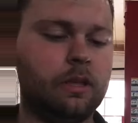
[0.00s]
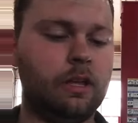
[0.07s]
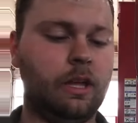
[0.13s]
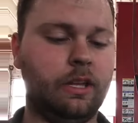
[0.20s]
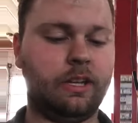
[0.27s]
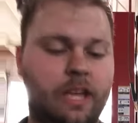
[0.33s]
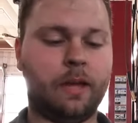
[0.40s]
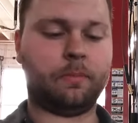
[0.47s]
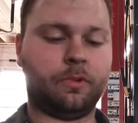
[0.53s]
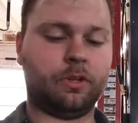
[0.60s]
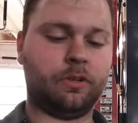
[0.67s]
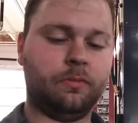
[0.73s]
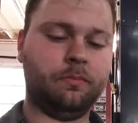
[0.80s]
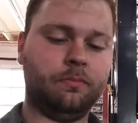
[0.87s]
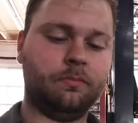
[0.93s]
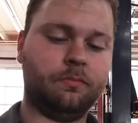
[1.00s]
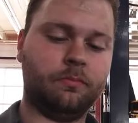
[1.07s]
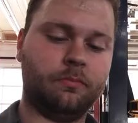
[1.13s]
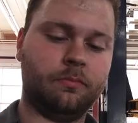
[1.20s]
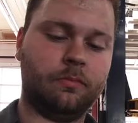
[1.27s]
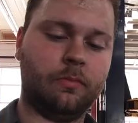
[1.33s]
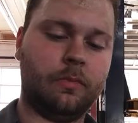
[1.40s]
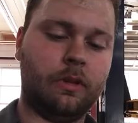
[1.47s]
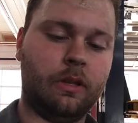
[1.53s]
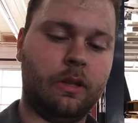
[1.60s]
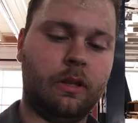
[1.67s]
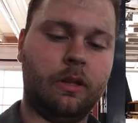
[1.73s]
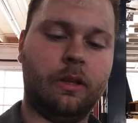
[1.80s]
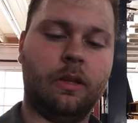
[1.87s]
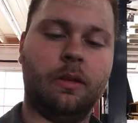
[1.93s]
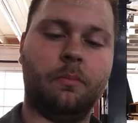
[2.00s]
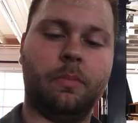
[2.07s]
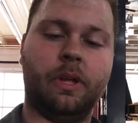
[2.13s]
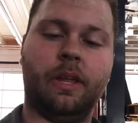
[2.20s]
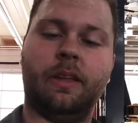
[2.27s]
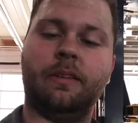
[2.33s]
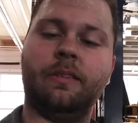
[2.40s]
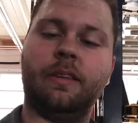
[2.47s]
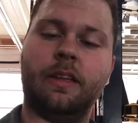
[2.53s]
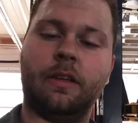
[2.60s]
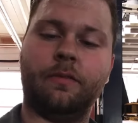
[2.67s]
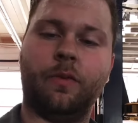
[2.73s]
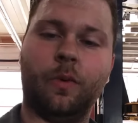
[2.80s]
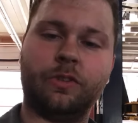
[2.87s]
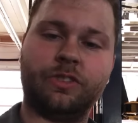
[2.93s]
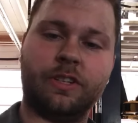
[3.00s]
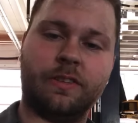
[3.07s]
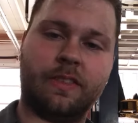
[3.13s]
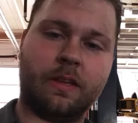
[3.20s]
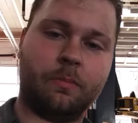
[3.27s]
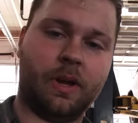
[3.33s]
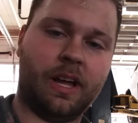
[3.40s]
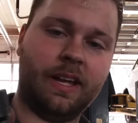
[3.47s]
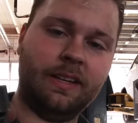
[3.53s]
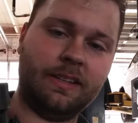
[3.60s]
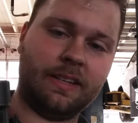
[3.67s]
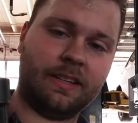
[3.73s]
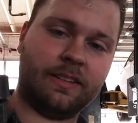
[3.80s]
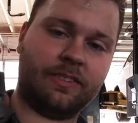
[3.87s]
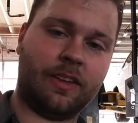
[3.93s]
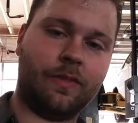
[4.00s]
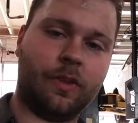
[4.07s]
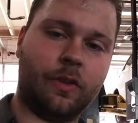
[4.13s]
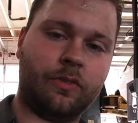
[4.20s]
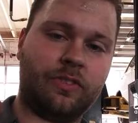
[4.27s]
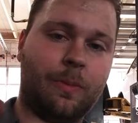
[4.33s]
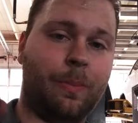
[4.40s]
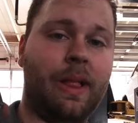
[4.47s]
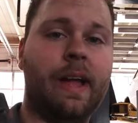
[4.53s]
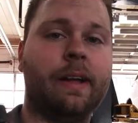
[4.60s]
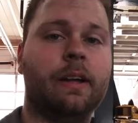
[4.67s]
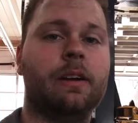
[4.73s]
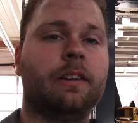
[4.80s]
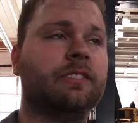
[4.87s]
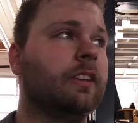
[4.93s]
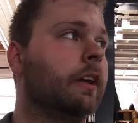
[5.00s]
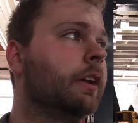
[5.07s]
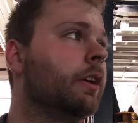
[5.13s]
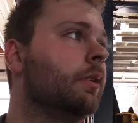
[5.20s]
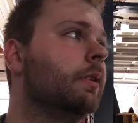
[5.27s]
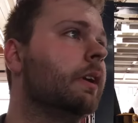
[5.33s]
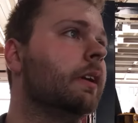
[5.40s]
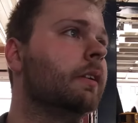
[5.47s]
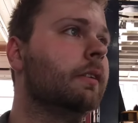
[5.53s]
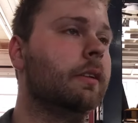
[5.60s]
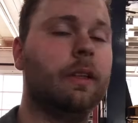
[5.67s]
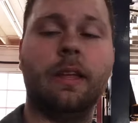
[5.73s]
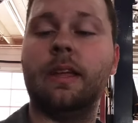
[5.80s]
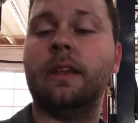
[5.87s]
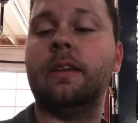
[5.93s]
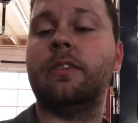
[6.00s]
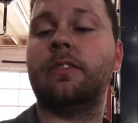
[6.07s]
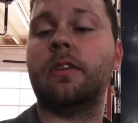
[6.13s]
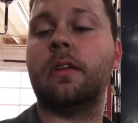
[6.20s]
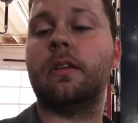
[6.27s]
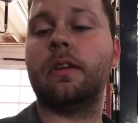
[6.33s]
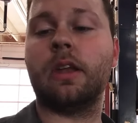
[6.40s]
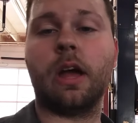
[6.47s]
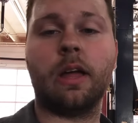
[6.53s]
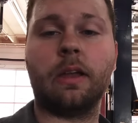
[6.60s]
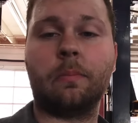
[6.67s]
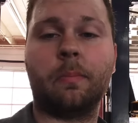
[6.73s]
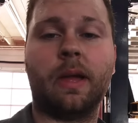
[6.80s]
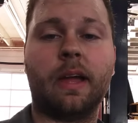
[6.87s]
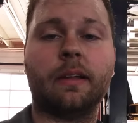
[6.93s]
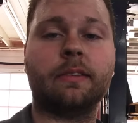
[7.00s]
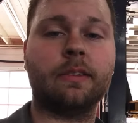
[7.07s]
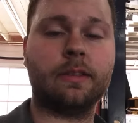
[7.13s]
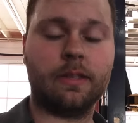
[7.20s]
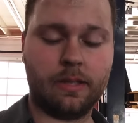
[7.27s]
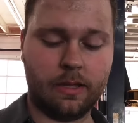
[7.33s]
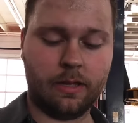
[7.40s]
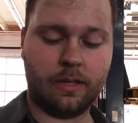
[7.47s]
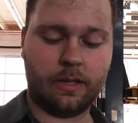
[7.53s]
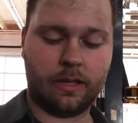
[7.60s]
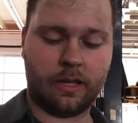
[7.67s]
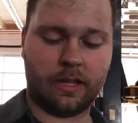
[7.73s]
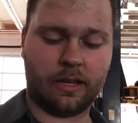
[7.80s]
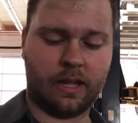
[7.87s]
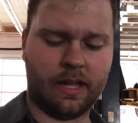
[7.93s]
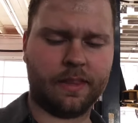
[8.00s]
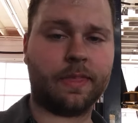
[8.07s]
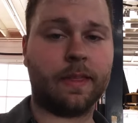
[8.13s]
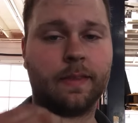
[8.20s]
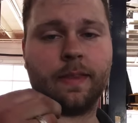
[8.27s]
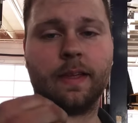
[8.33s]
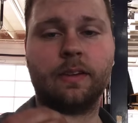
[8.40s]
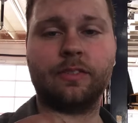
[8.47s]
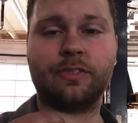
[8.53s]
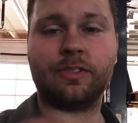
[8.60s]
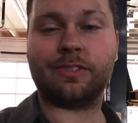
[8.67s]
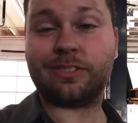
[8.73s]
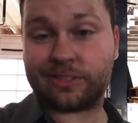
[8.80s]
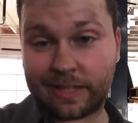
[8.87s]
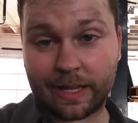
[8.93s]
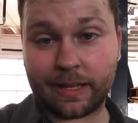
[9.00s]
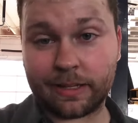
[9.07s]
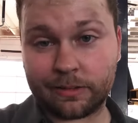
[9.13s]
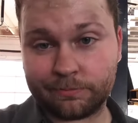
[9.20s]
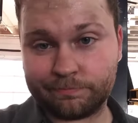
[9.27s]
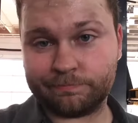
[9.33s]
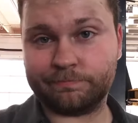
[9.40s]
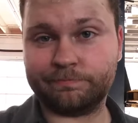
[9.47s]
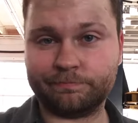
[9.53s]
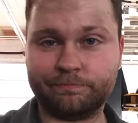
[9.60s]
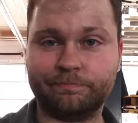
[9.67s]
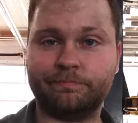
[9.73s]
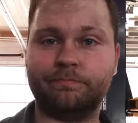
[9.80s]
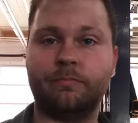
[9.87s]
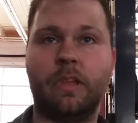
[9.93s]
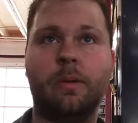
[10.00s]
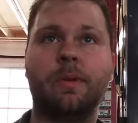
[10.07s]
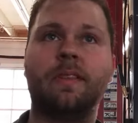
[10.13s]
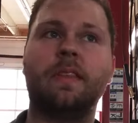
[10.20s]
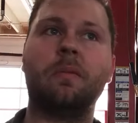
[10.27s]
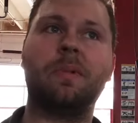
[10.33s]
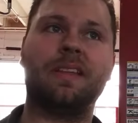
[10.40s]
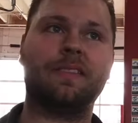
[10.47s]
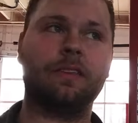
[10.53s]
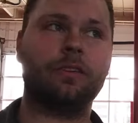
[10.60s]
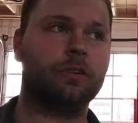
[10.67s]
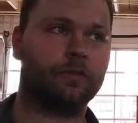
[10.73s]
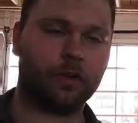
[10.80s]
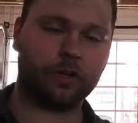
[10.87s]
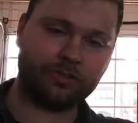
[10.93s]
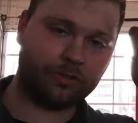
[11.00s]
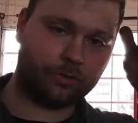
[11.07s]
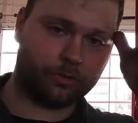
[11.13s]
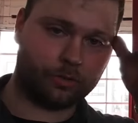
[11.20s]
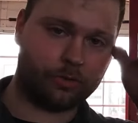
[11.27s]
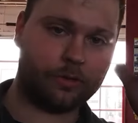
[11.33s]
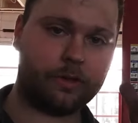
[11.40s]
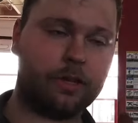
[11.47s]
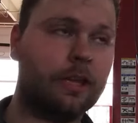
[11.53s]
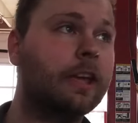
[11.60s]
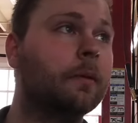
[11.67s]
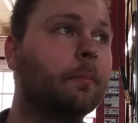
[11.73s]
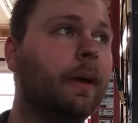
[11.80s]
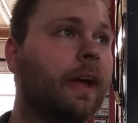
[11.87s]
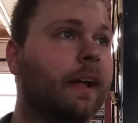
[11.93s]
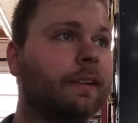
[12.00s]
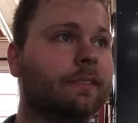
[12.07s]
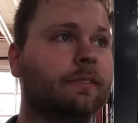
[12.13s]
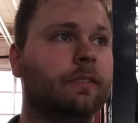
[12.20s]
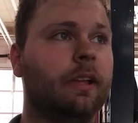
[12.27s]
adapter, but the unfortunate thing behind it is, even though it's the black oxide coating, it is non-impact, and I think that is just sad. I mean, they make the universal impact,